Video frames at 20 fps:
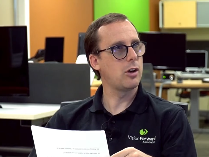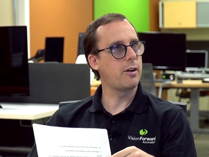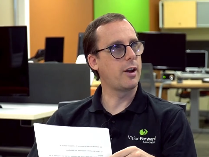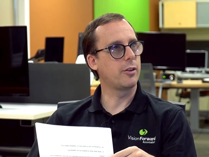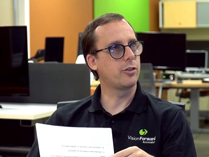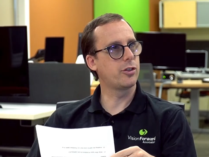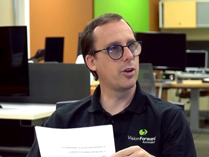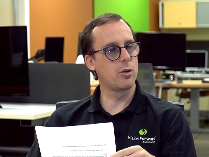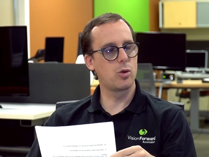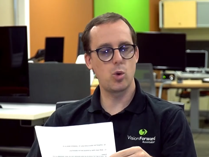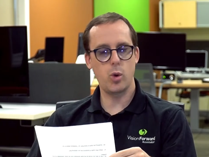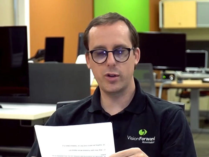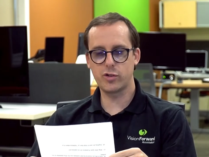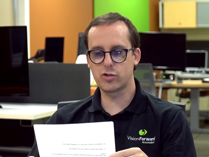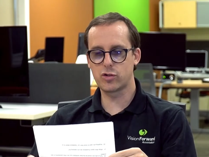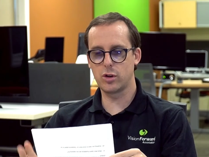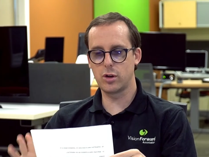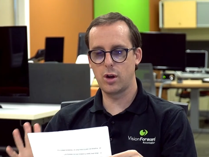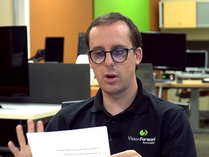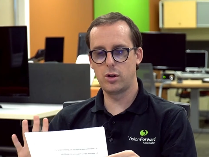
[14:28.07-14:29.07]
All right, so
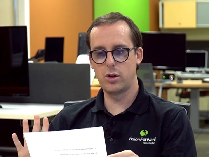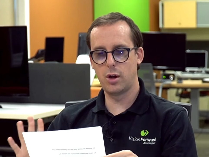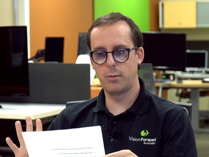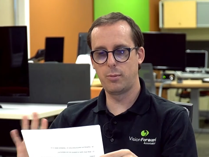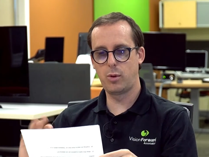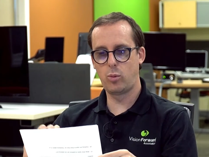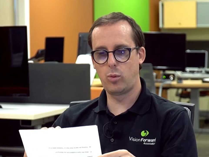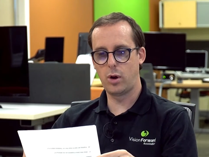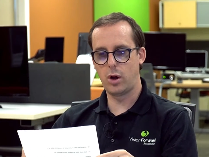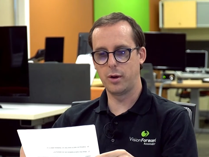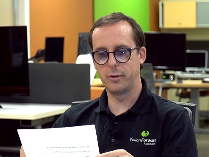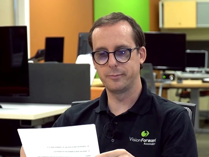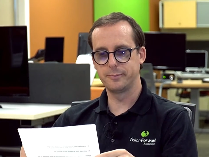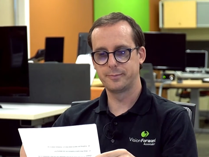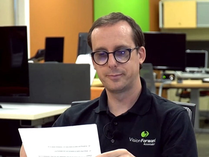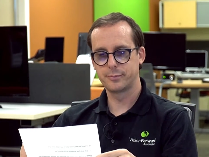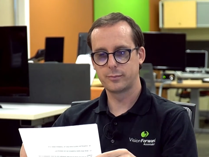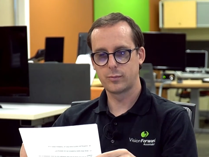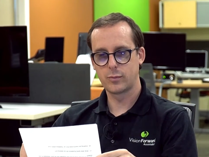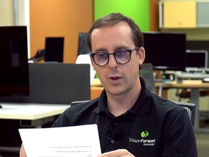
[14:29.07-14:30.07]
question number one.
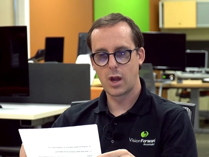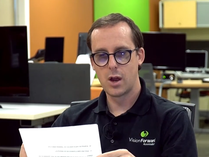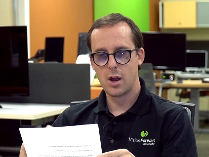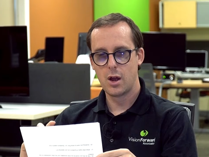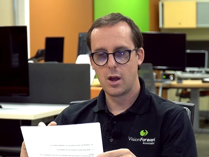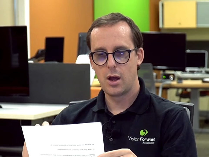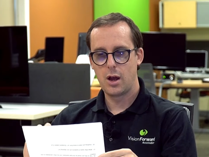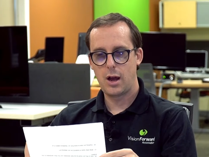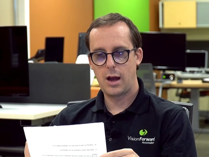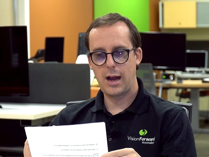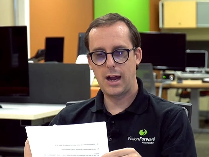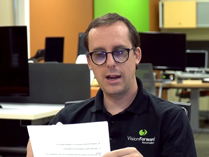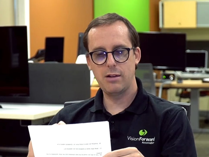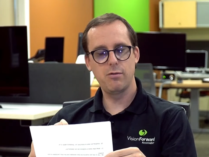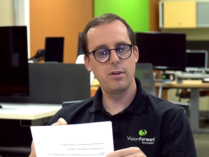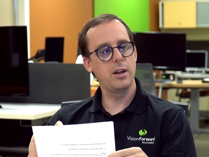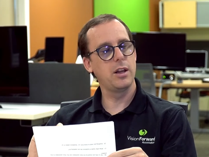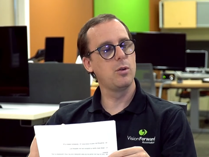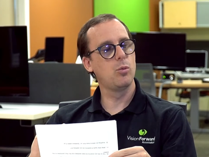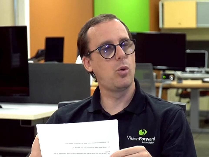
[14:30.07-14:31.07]
I
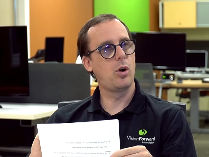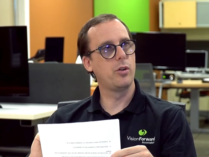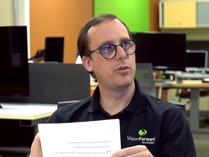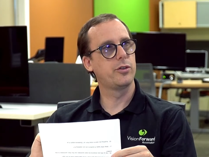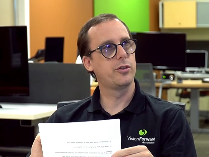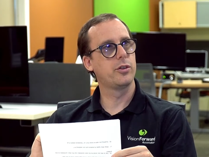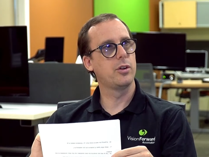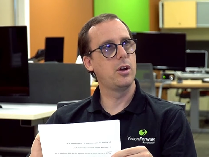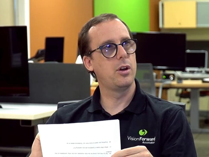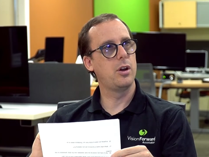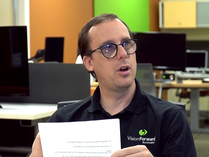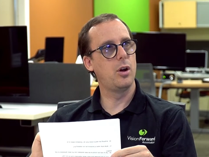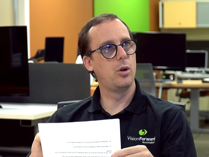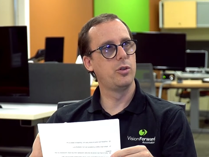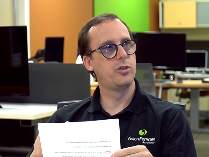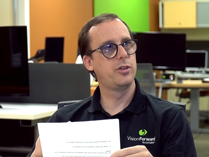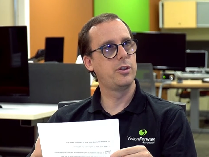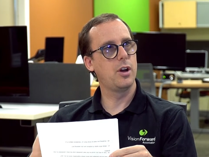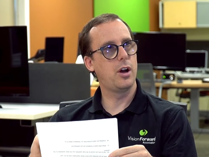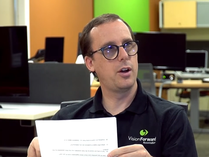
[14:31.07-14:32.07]
really want an
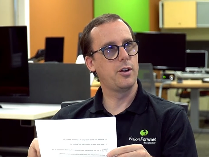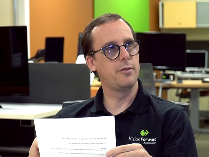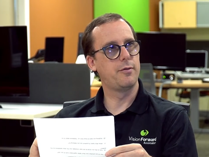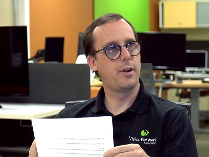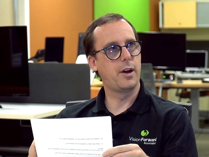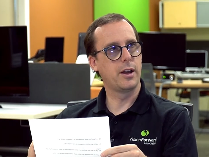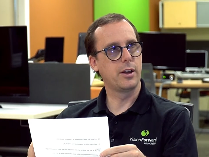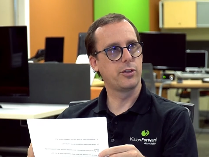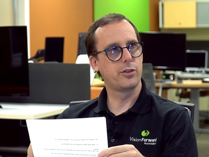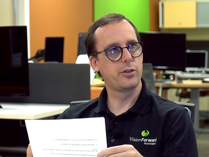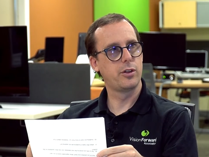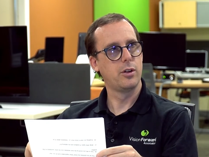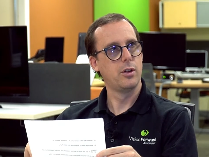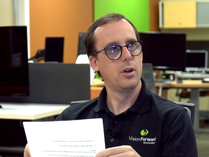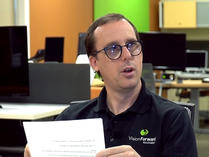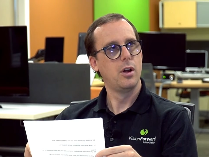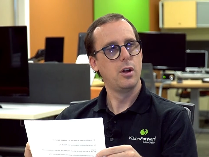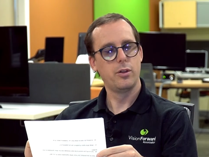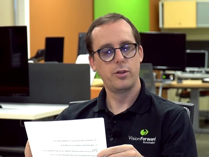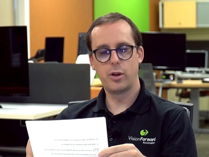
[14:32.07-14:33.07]
OCR device
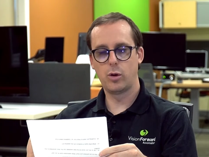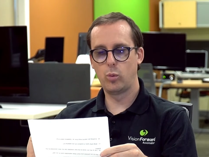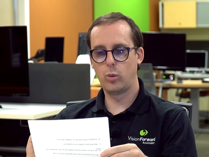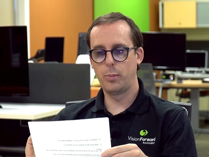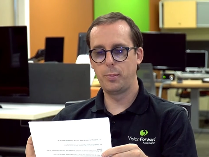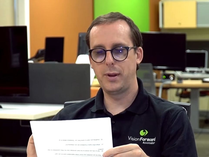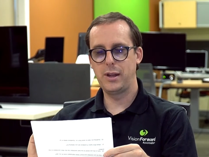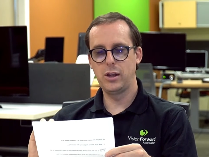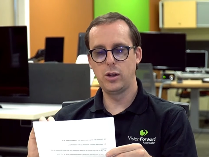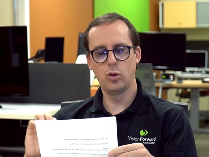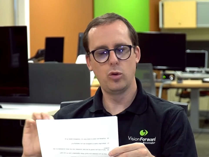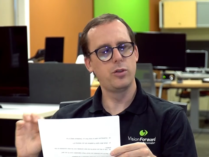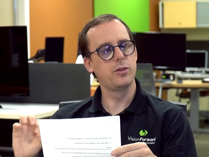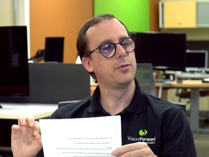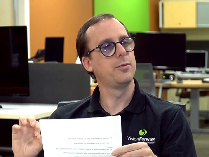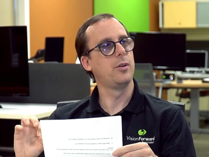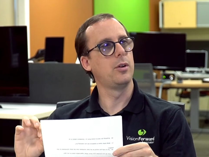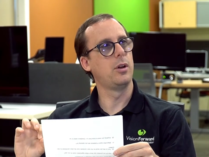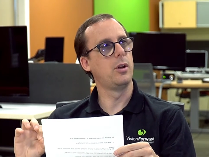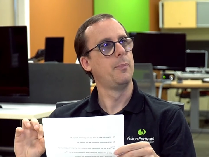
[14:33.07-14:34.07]
that will be
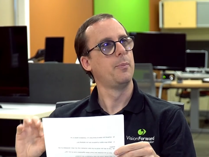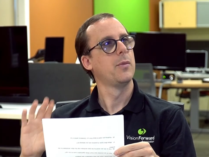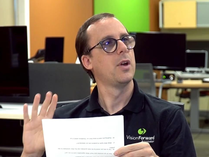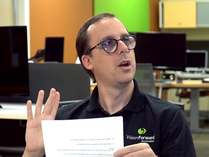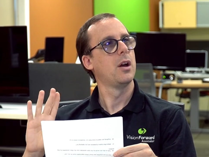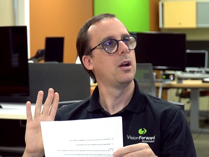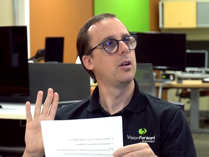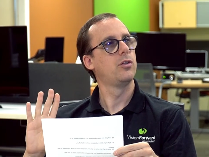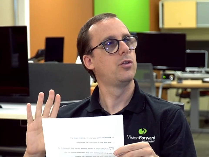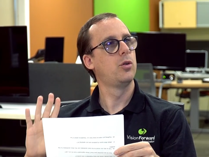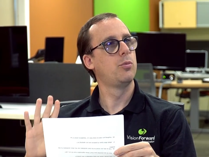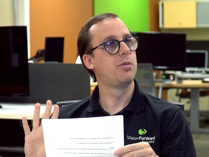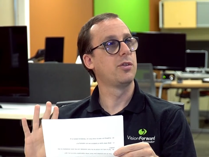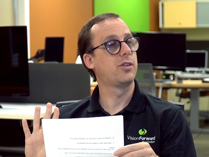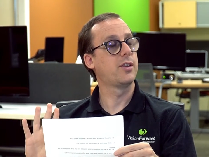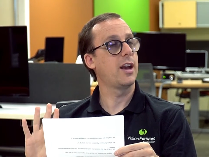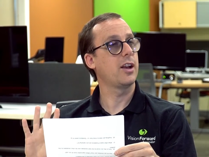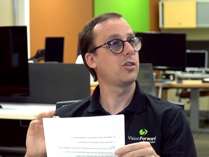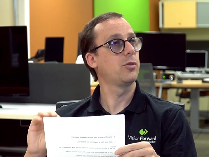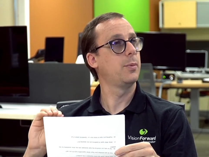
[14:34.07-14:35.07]
useful to
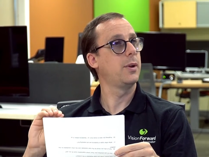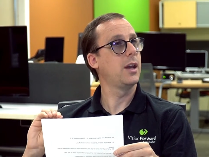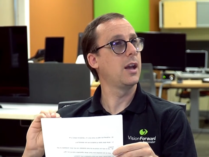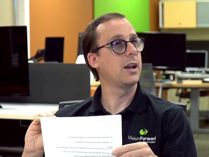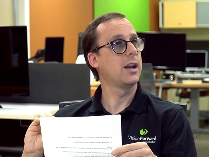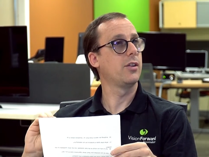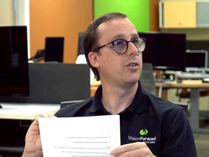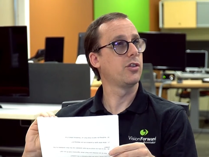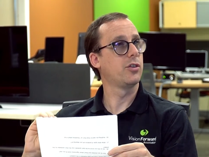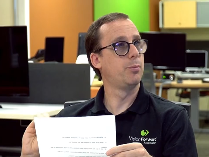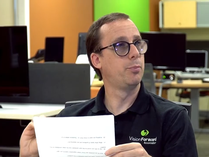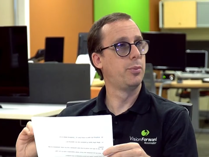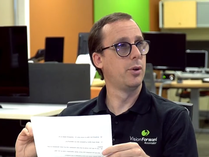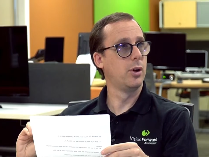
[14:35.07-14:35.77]
protect me against